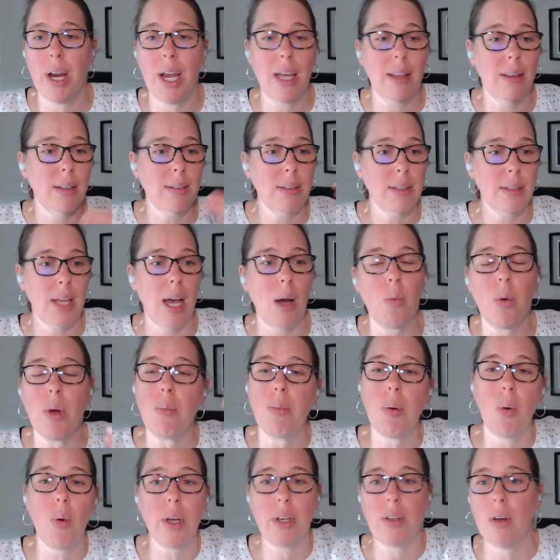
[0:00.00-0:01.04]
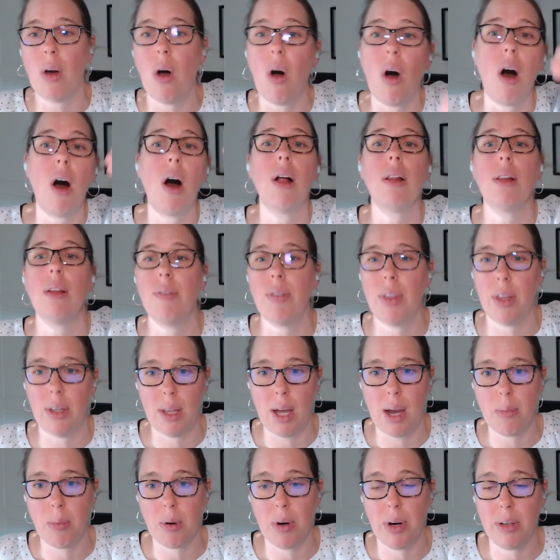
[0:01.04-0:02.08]
And this is how we point to all of the
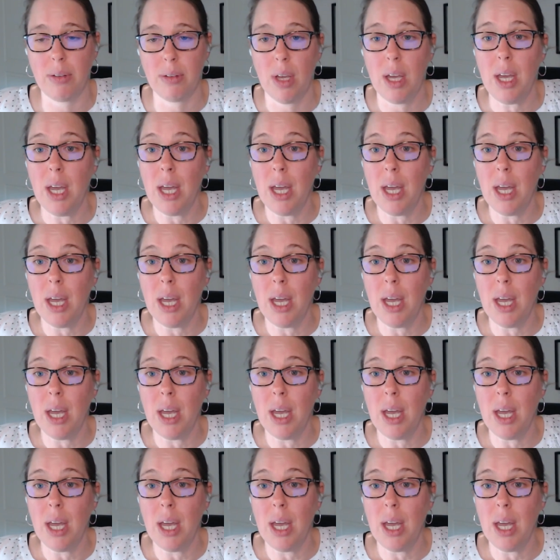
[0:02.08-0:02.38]
libraries.